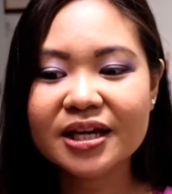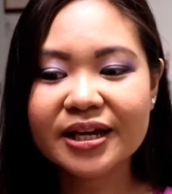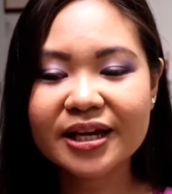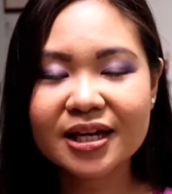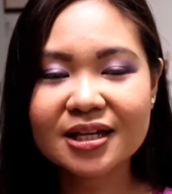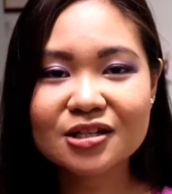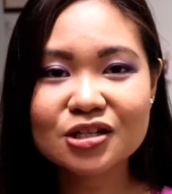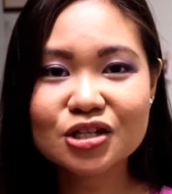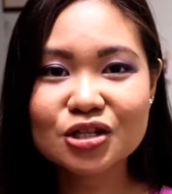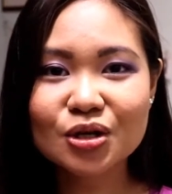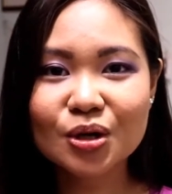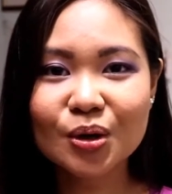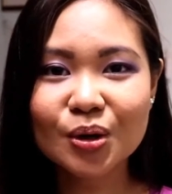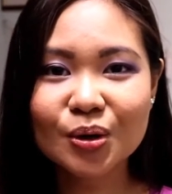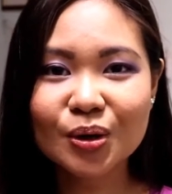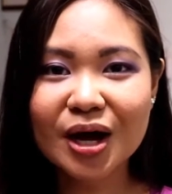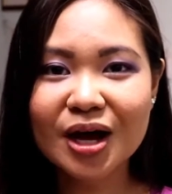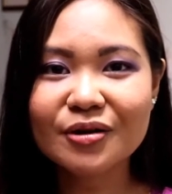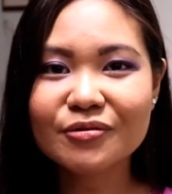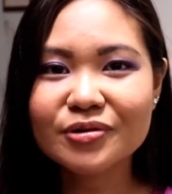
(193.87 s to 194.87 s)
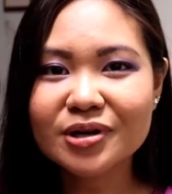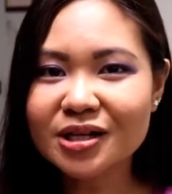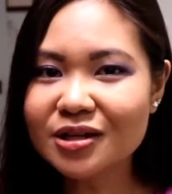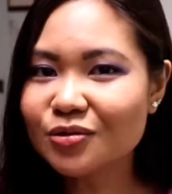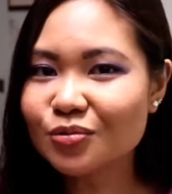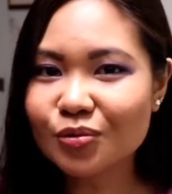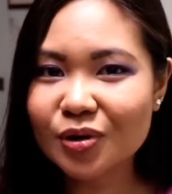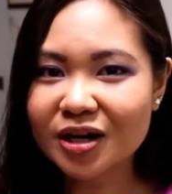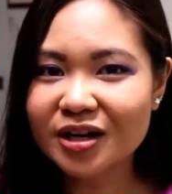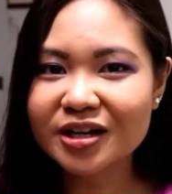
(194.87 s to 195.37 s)
And so I really
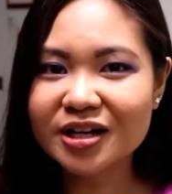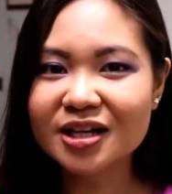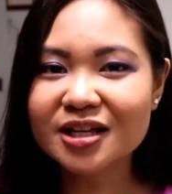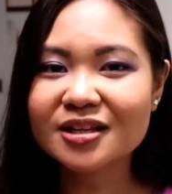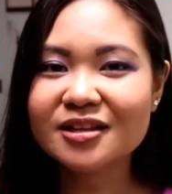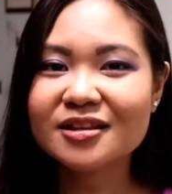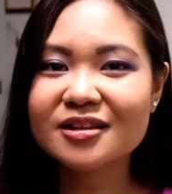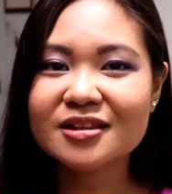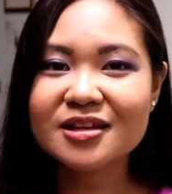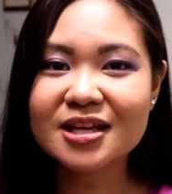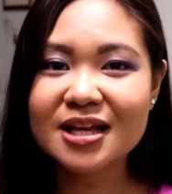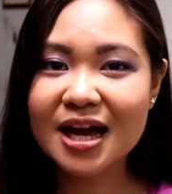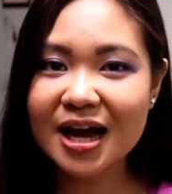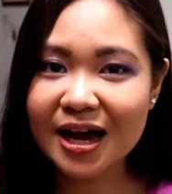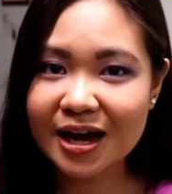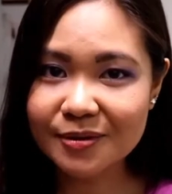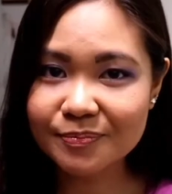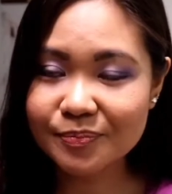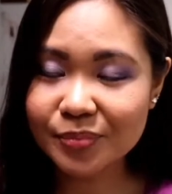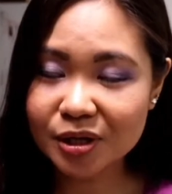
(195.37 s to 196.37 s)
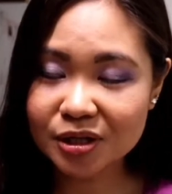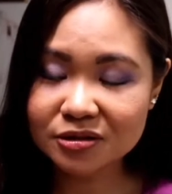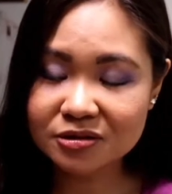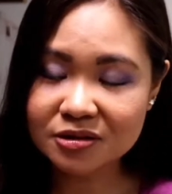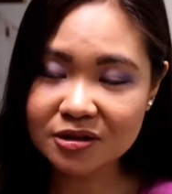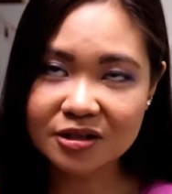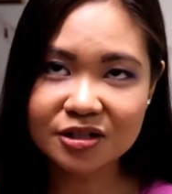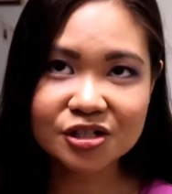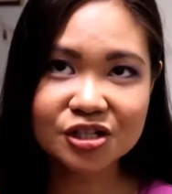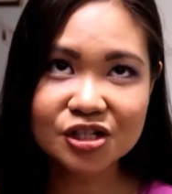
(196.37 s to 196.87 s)
wanted the Ipod
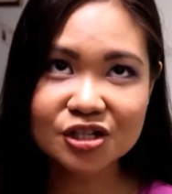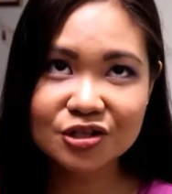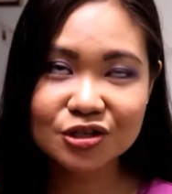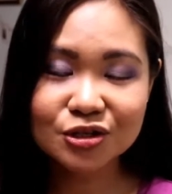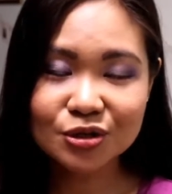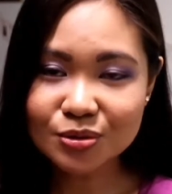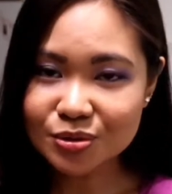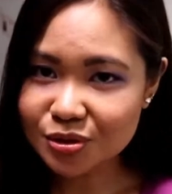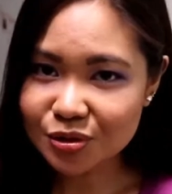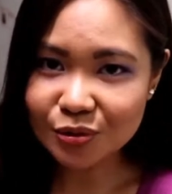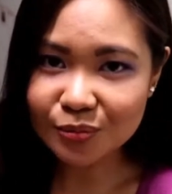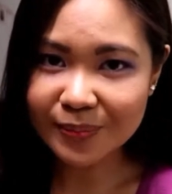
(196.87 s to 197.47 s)
Touch so badly.